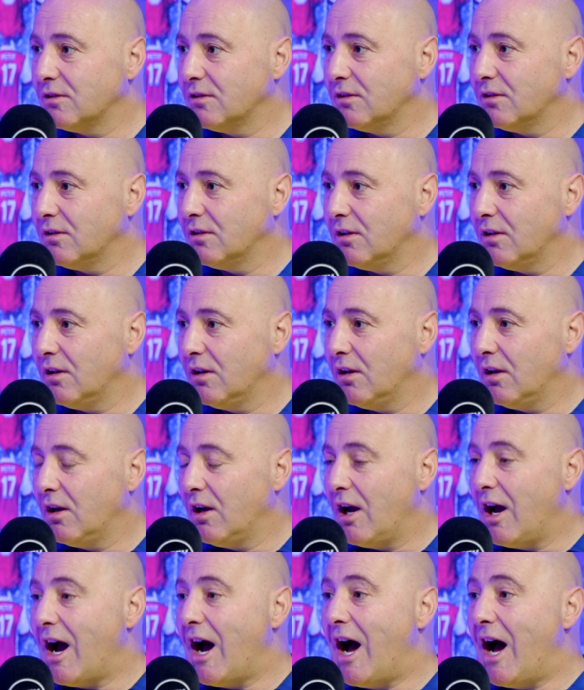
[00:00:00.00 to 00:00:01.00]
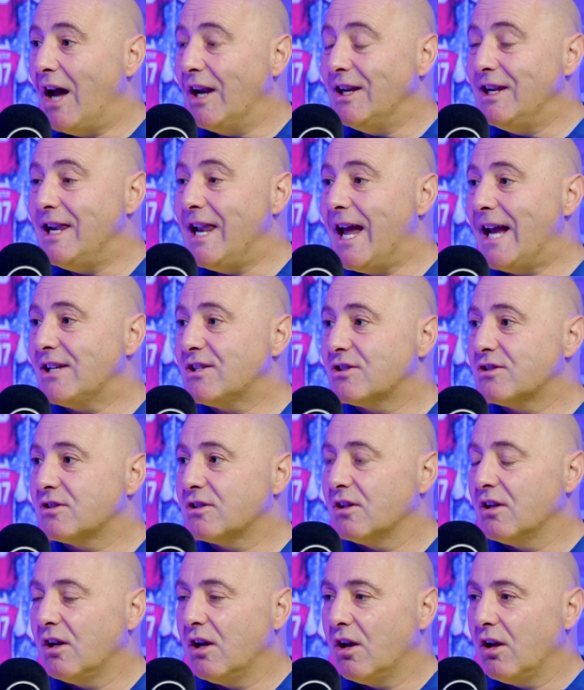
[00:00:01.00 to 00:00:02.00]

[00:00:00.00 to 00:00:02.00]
Yeah. Unless